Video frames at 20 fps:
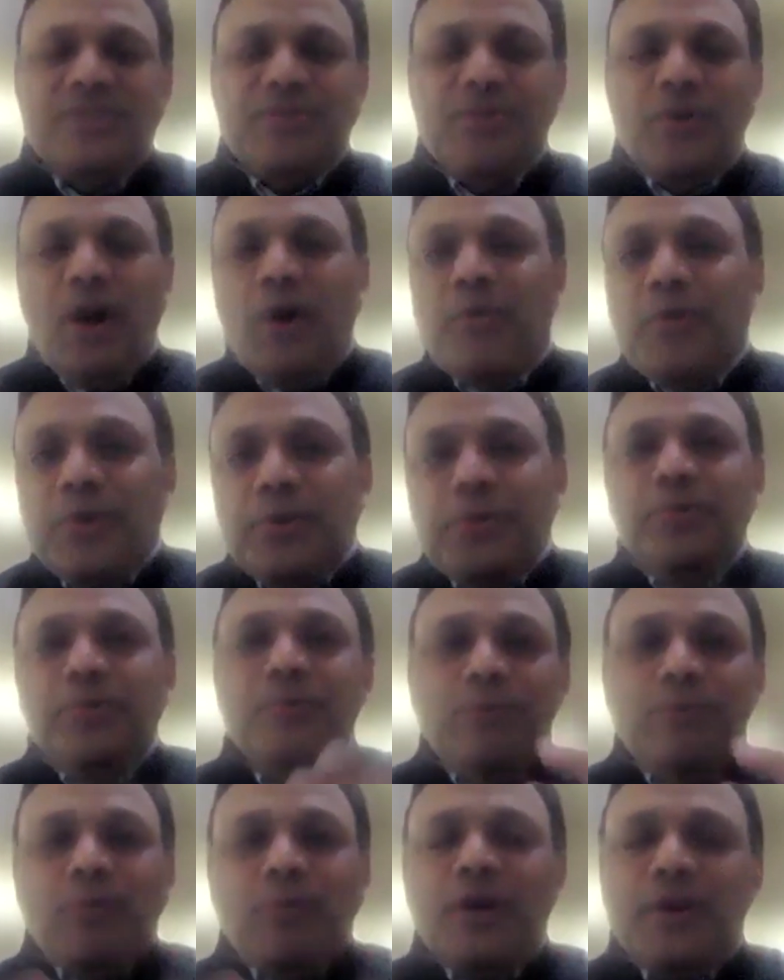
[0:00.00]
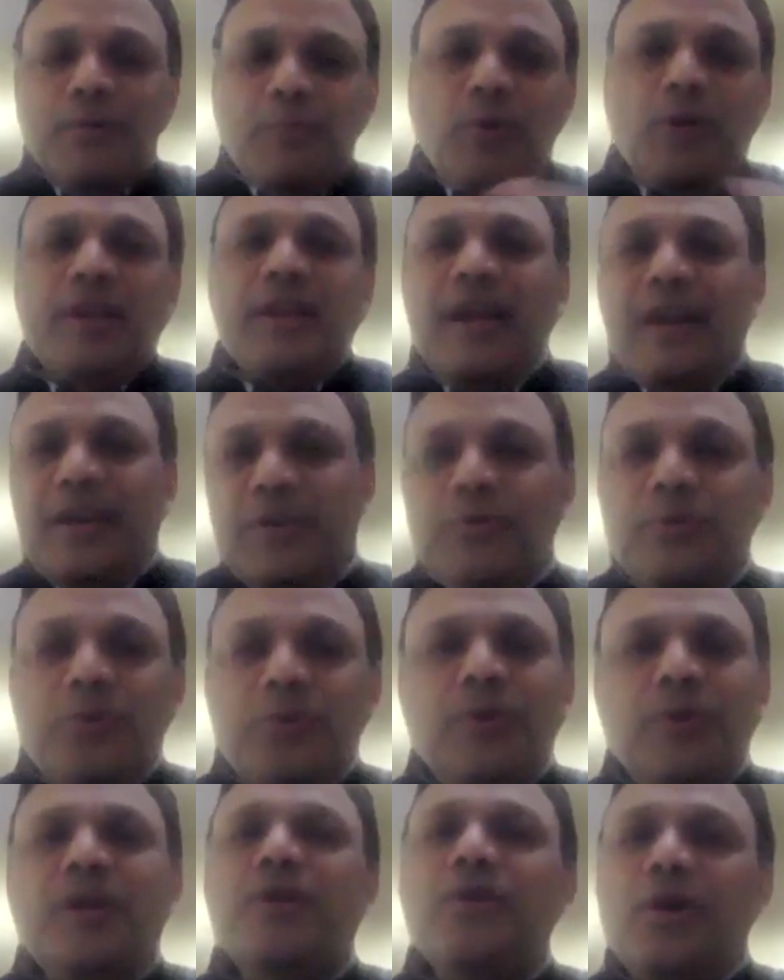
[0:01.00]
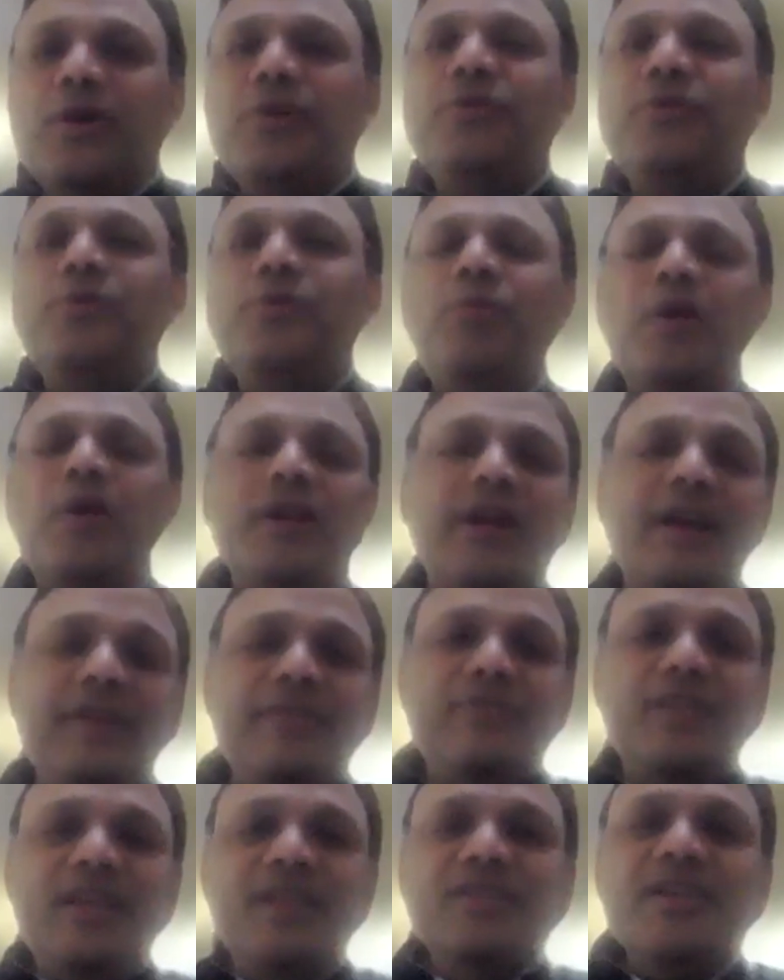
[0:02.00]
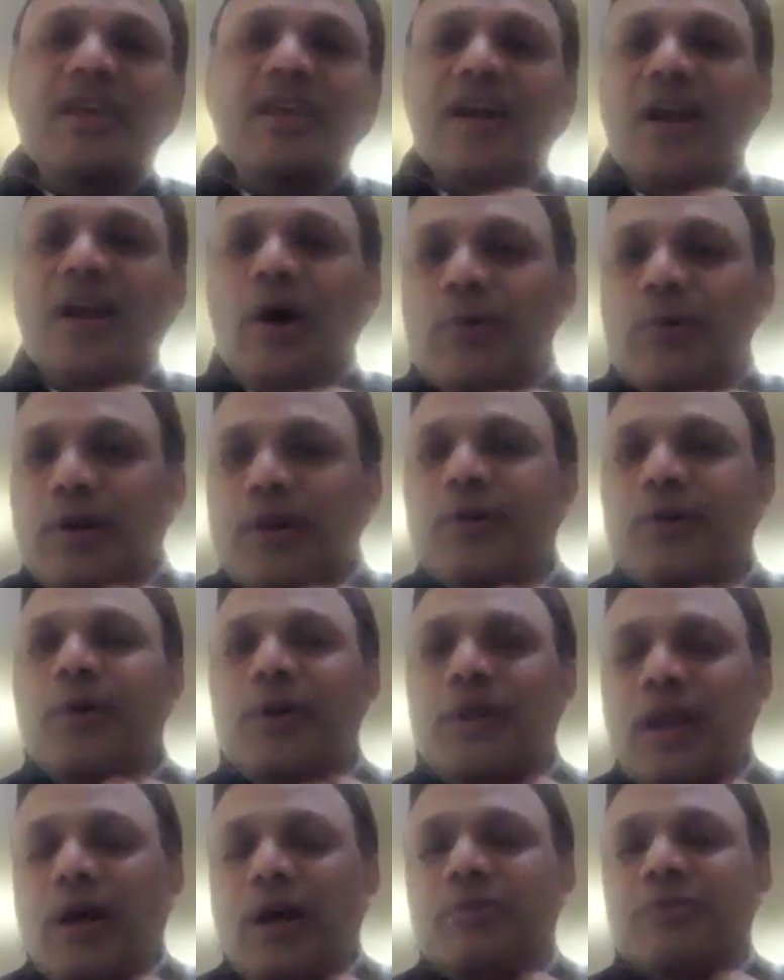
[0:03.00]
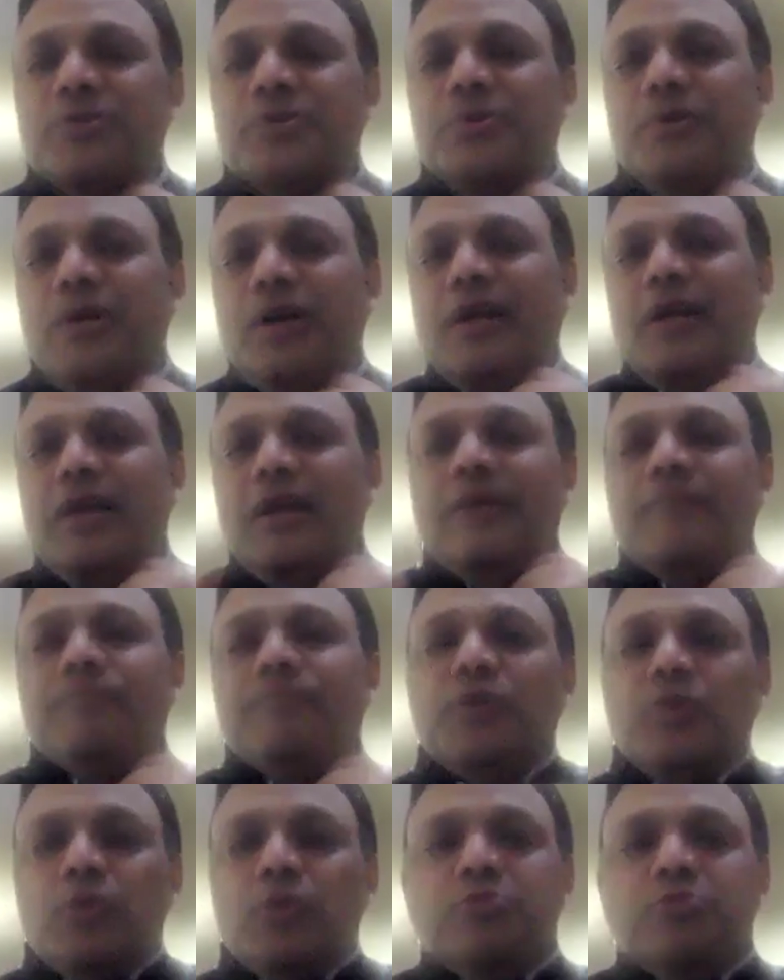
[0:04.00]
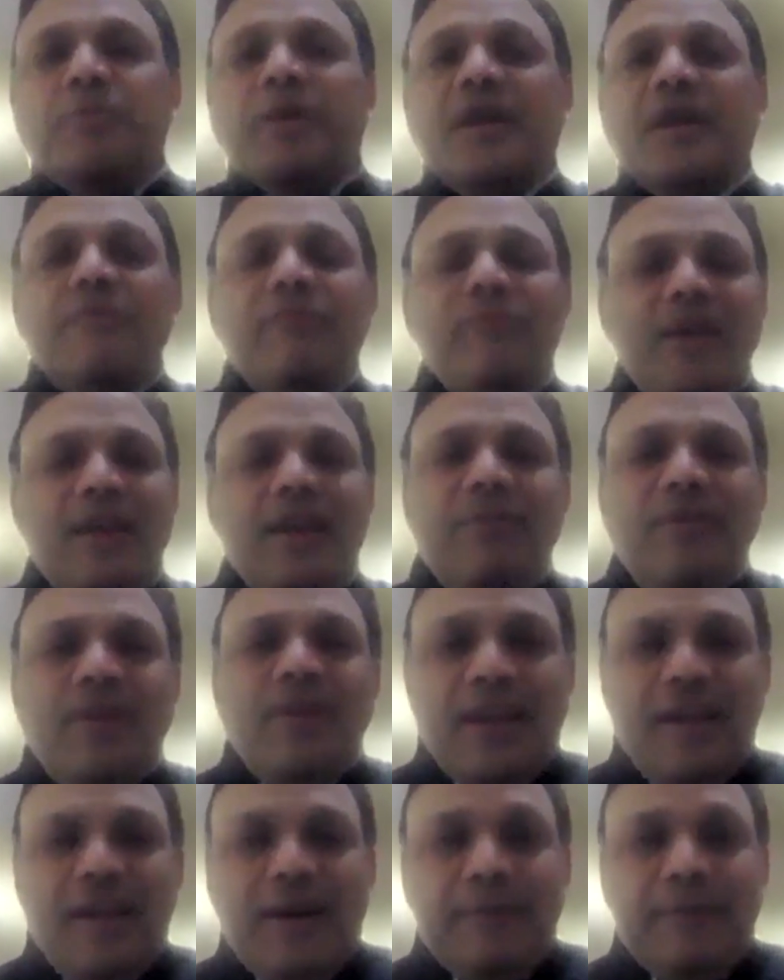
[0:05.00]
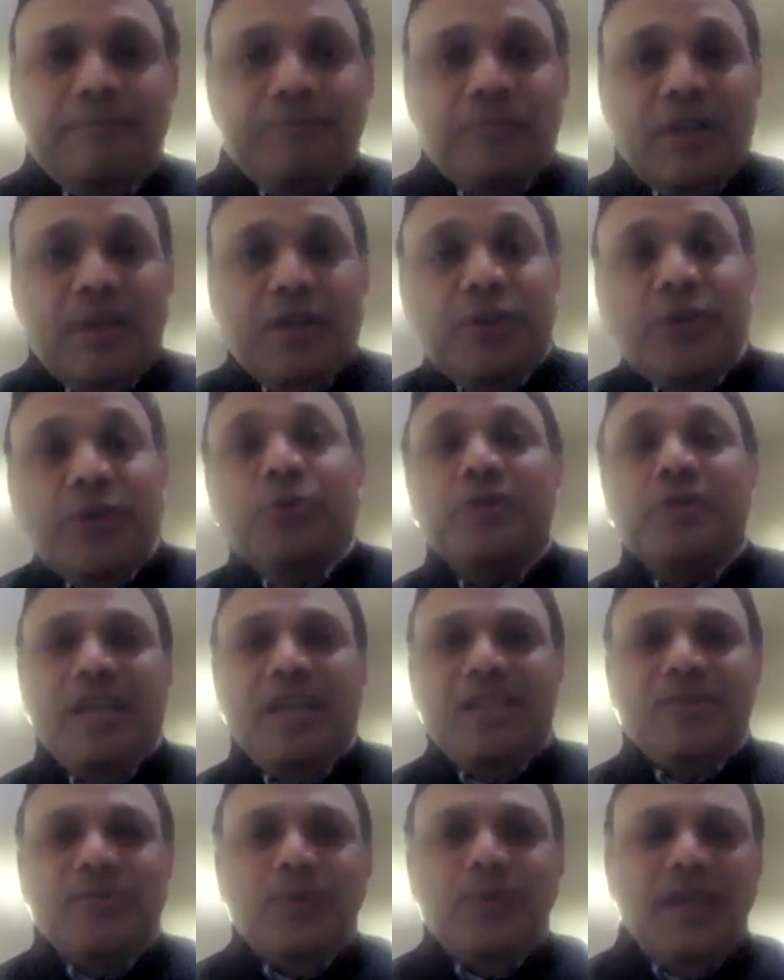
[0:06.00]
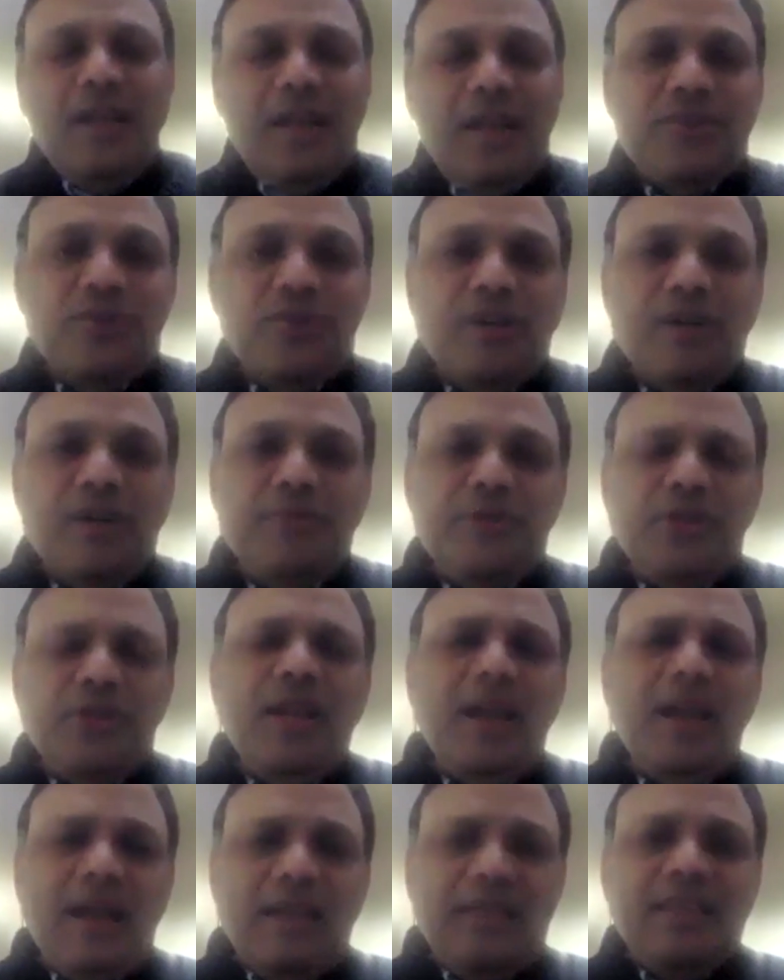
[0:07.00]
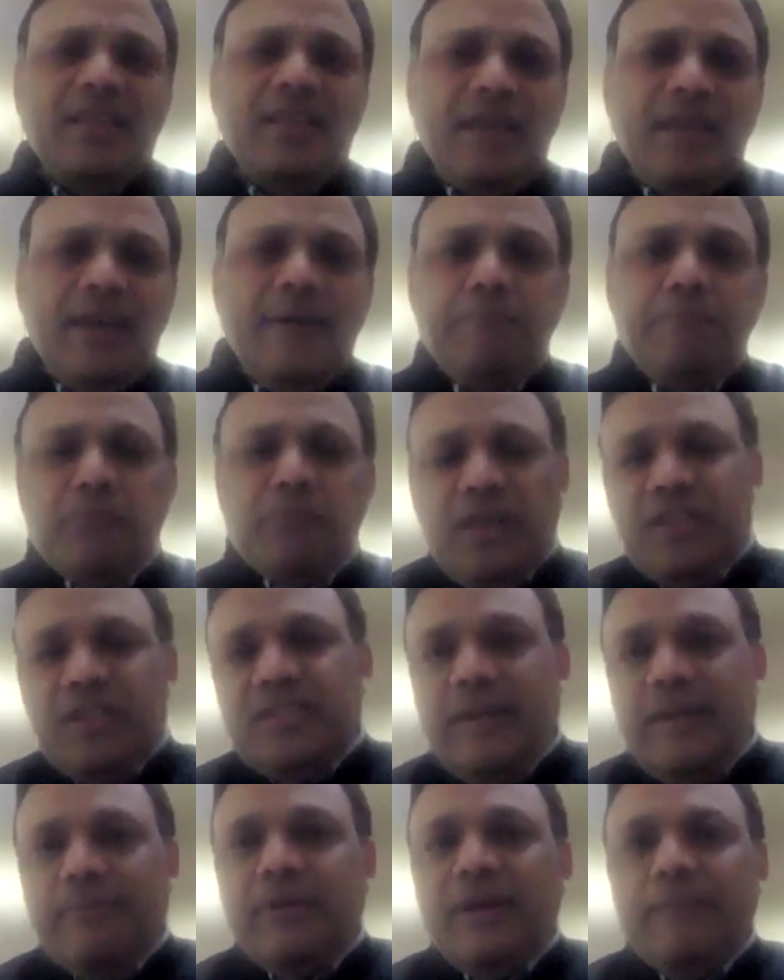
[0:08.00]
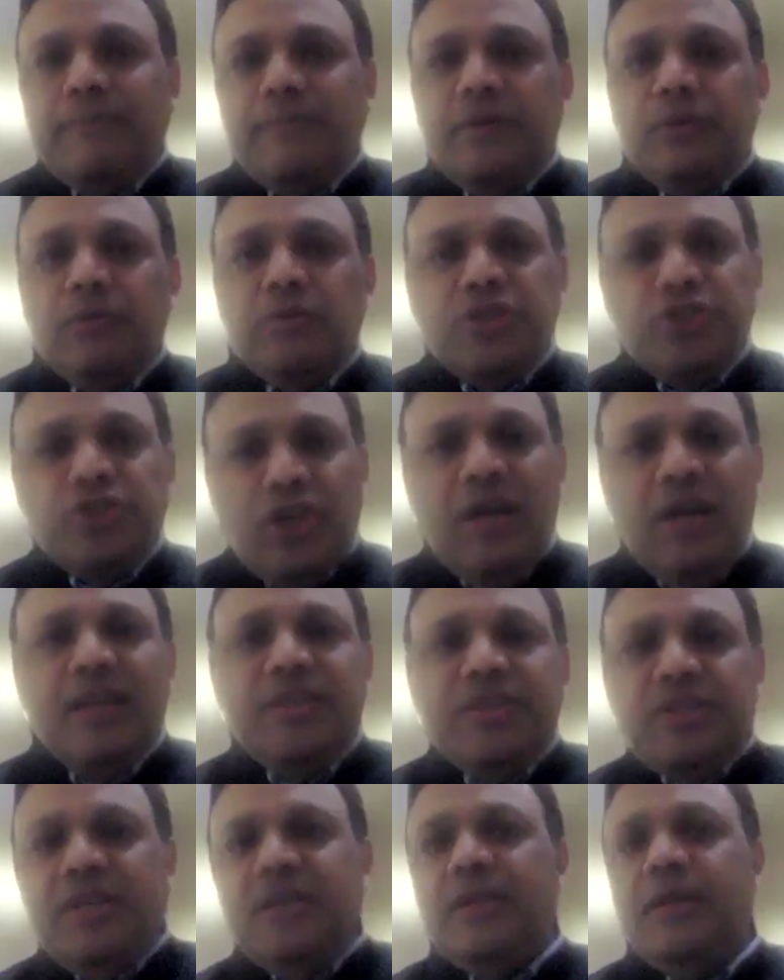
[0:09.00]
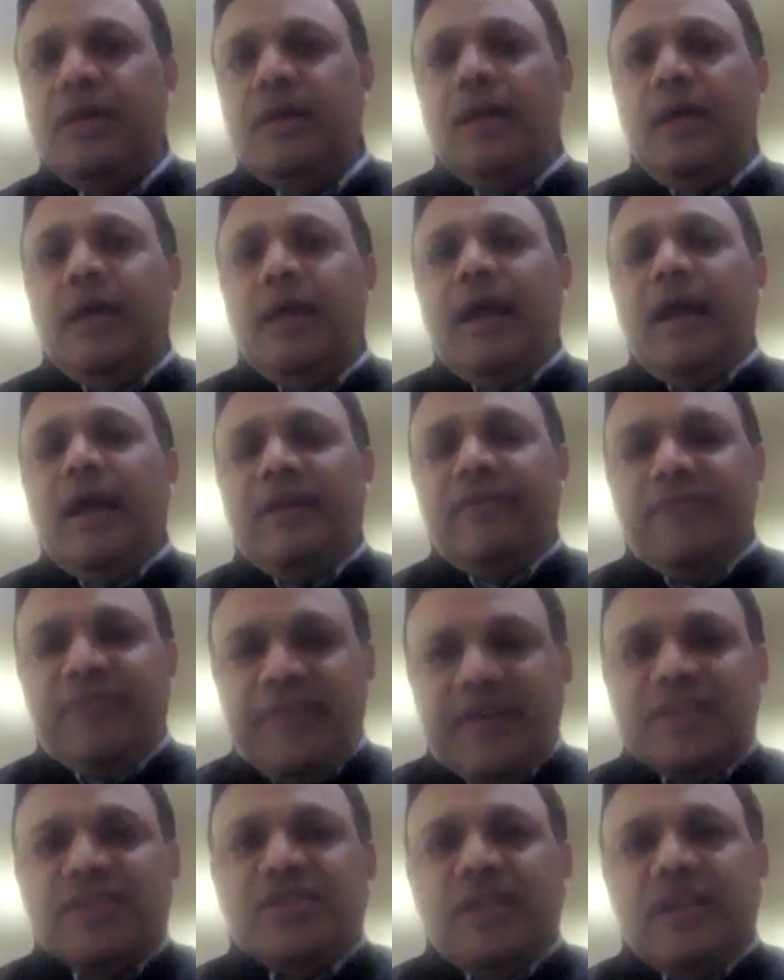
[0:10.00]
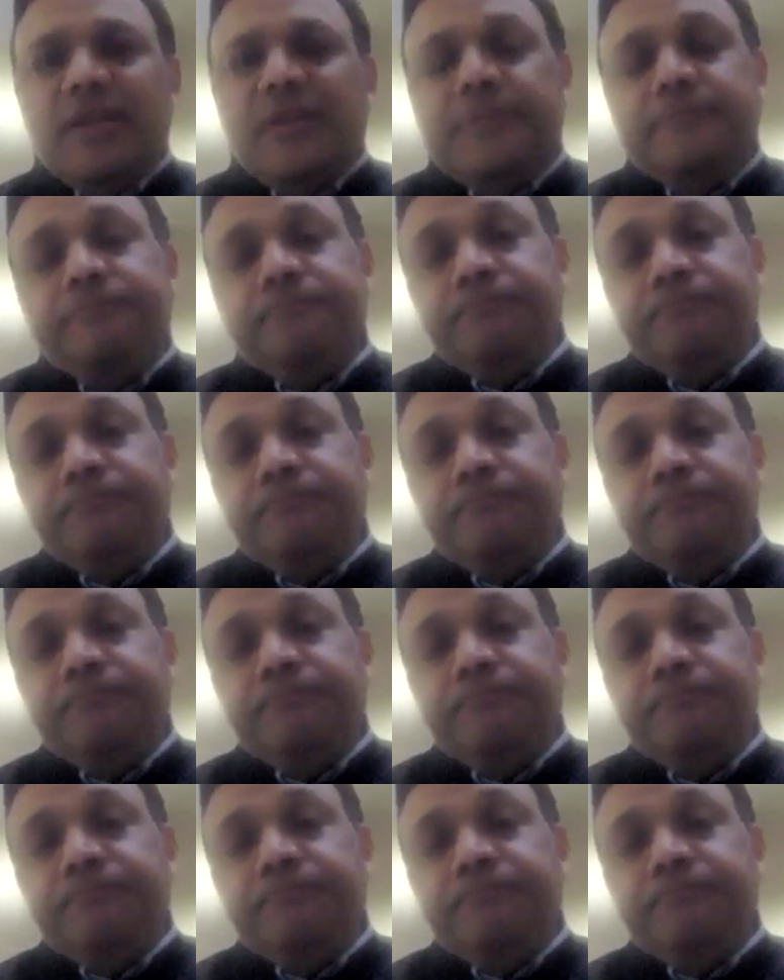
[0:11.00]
So how do you, what can you do and not do? What kind of things are allowed and not allowed? So those become very, very new things for the Election Commission. And I think they stepped up to the challenge and fixed it.